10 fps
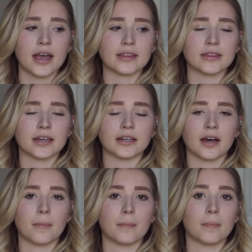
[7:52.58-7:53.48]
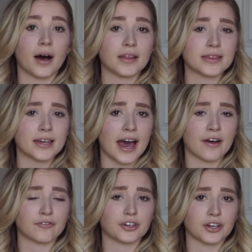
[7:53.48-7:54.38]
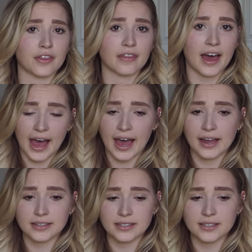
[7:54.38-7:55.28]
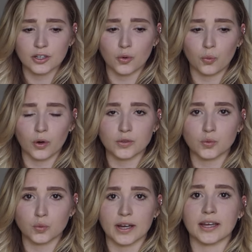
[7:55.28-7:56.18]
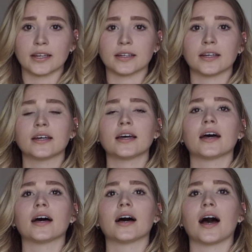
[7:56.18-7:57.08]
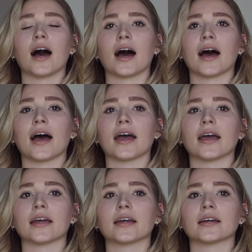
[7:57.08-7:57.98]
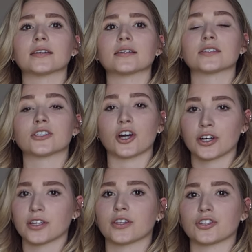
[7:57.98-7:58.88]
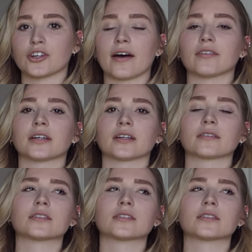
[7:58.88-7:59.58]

And then a month after that was when I started the traveling.